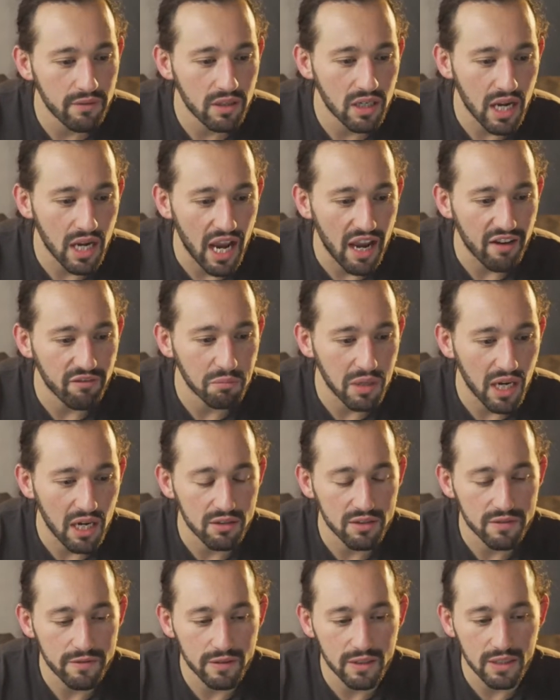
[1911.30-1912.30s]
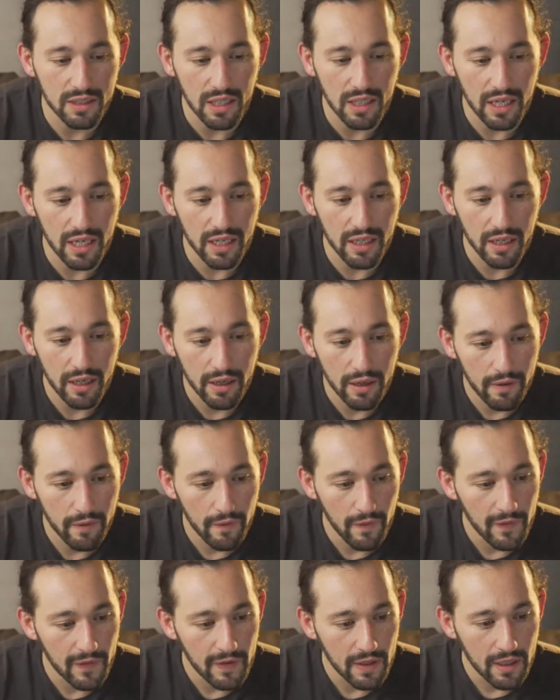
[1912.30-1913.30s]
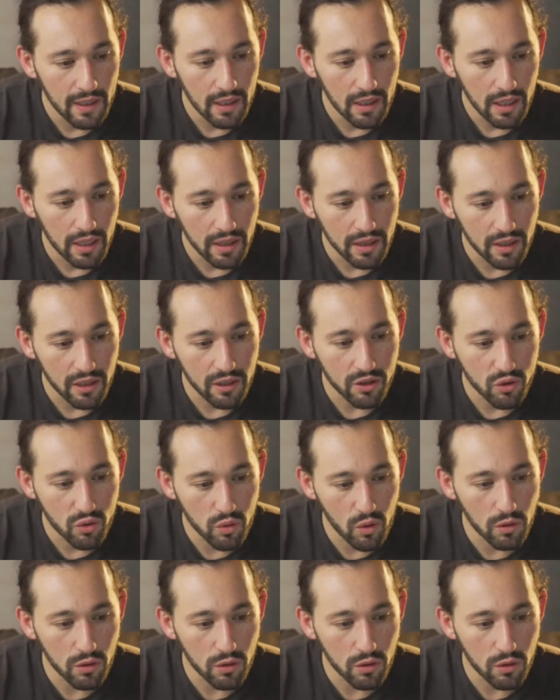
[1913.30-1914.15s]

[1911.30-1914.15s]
pounds for the light. And the controller